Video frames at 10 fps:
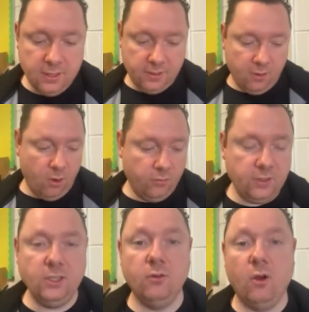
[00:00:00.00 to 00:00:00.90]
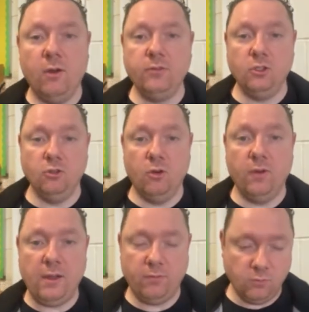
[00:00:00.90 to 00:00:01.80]
Now, often you'll not have to draw
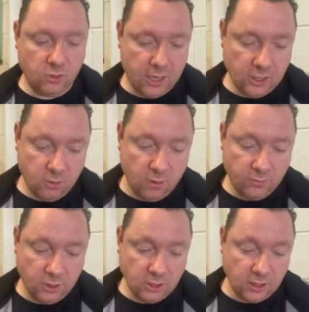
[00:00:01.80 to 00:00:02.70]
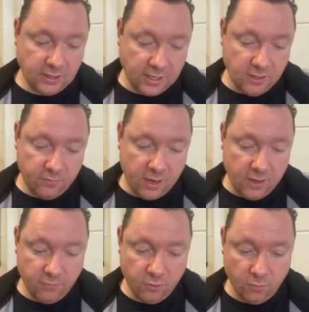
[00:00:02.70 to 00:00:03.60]
that from scratch. You'll have to just identify
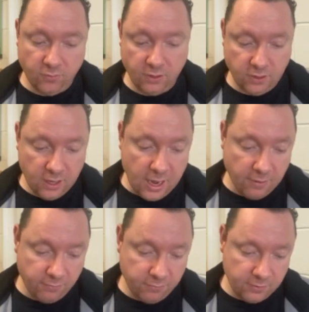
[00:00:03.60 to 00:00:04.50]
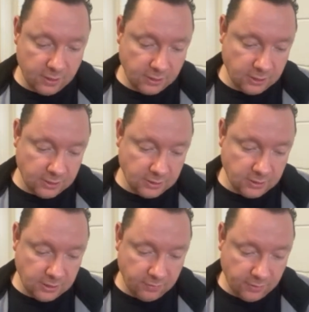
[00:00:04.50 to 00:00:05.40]
it from the graph. And you can
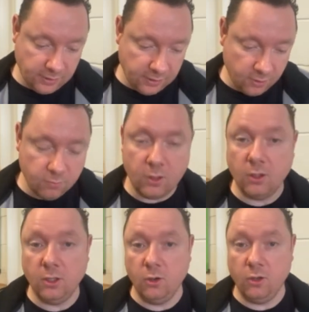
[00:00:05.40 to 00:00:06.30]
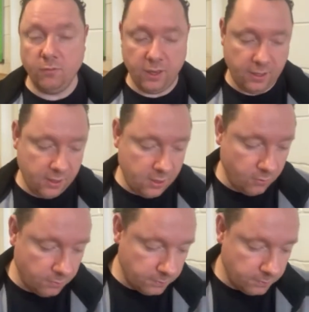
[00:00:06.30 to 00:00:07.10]
see here, we're going to look at that now.